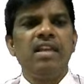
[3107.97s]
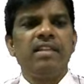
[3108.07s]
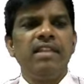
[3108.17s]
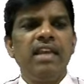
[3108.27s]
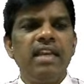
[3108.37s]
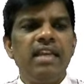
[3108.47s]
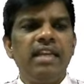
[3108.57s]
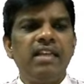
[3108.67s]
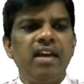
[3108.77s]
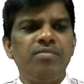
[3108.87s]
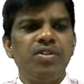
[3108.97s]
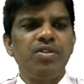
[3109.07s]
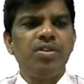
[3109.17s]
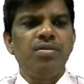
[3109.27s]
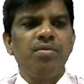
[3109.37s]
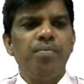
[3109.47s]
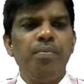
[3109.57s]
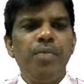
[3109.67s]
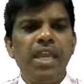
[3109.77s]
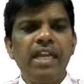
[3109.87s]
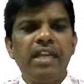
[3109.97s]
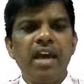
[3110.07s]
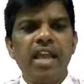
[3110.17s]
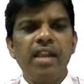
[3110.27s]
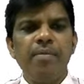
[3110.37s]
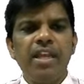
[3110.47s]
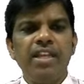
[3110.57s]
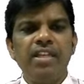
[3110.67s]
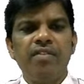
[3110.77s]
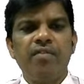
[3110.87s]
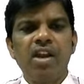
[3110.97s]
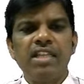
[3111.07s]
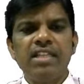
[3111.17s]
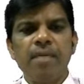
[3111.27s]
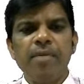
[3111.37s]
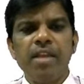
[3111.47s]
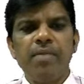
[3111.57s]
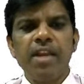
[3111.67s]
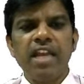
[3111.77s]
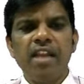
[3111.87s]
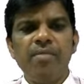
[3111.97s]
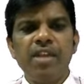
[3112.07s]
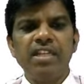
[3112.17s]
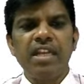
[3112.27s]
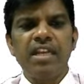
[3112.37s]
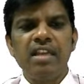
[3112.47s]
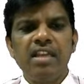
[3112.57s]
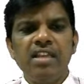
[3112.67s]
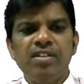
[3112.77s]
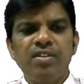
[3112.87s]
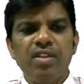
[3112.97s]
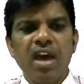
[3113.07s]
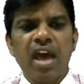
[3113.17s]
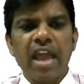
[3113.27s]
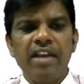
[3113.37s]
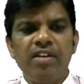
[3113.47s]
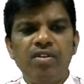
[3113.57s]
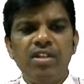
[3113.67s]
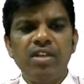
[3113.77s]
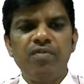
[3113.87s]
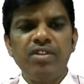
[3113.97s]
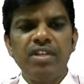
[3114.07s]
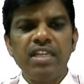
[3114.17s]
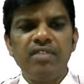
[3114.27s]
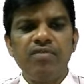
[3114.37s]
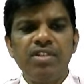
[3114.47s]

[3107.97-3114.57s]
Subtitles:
Then it comes to beta elimination. What is happening beta elimination? So the hydrogen which